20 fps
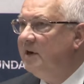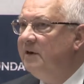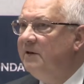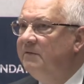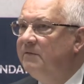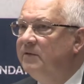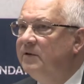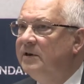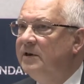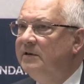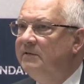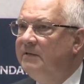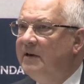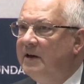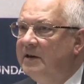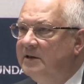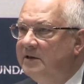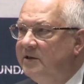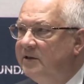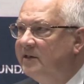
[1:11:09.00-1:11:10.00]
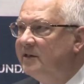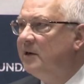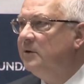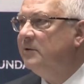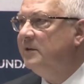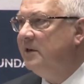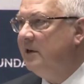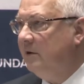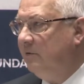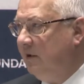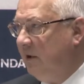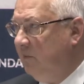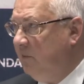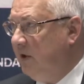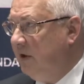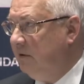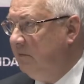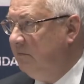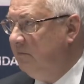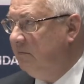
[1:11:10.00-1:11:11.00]
even invited Saudi
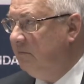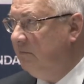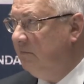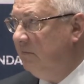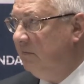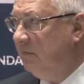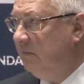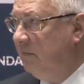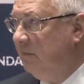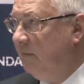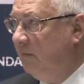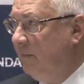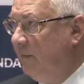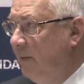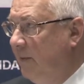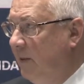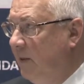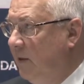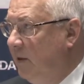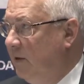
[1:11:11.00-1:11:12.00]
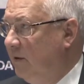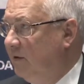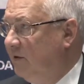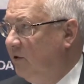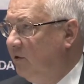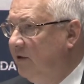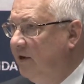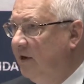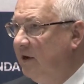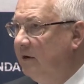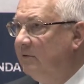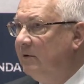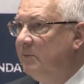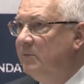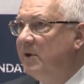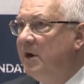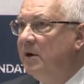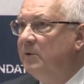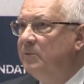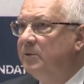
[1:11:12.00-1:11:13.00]
Arabia. Saudi
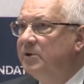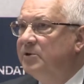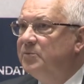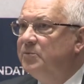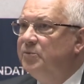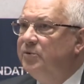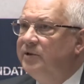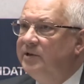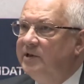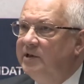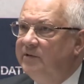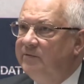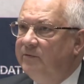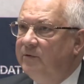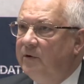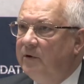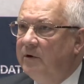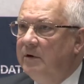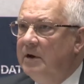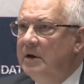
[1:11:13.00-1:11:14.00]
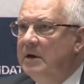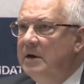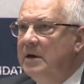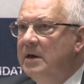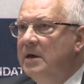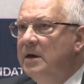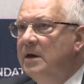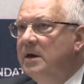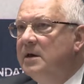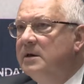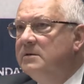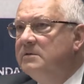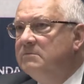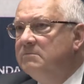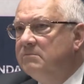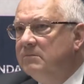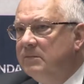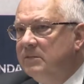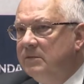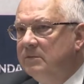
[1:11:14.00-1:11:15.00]
Arabia, which pushes for a
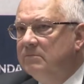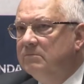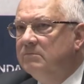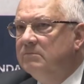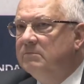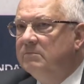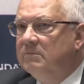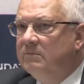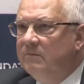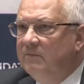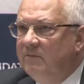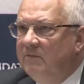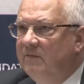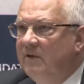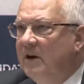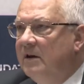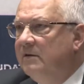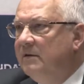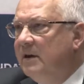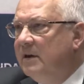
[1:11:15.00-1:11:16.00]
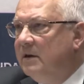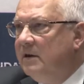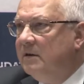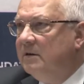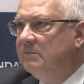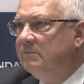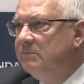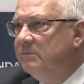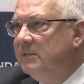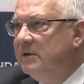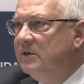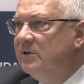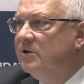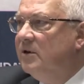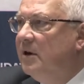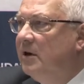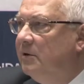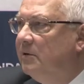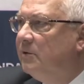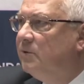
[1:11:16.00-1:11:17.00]
very
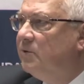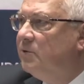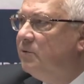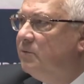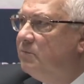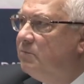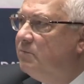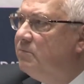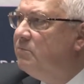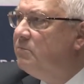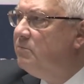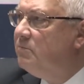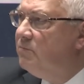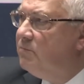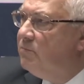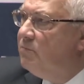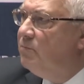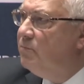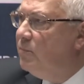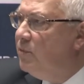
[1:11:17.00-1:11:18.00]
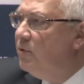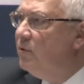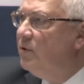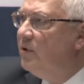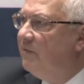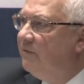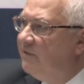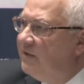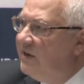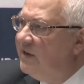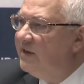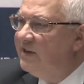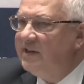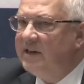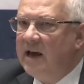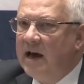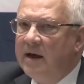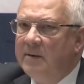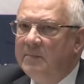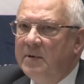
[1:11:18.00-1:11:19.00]
intolerant mood of
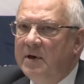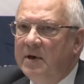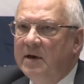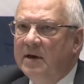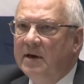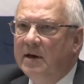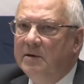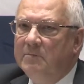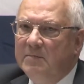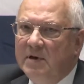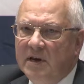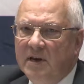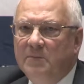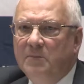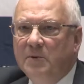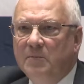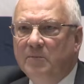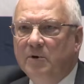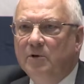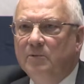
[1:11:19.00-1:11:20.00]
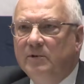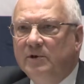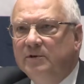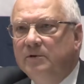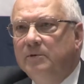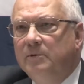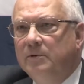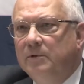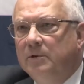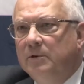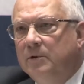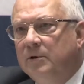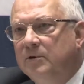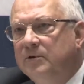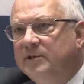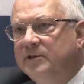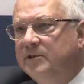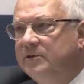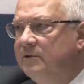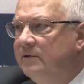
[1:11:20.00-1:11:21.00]
Islam, and many people were
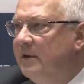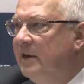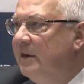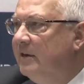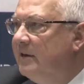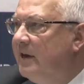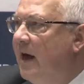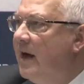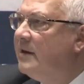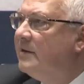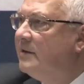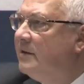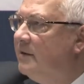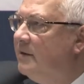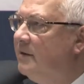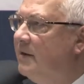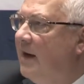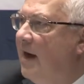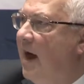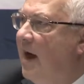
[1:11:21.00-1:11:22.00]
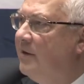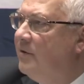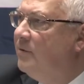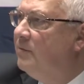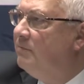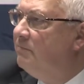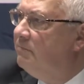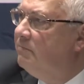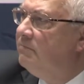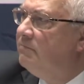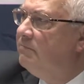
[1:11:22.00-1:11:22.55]
considering that they had